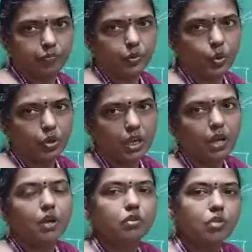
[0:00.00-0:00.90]

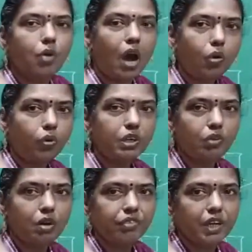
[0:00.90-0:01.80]
Okay, so how it
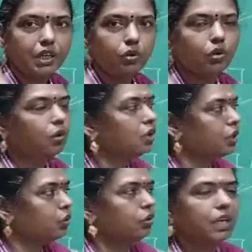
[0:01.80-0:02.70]
will find out? No? The
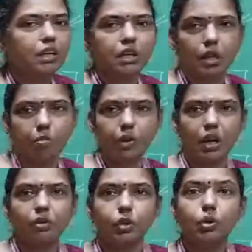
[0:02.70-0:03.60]
unique number
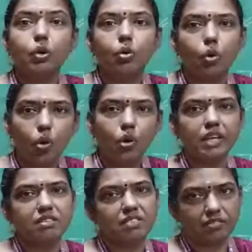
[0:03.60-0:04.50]
or unique code
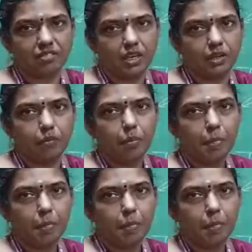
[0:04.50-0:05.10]
is assigned.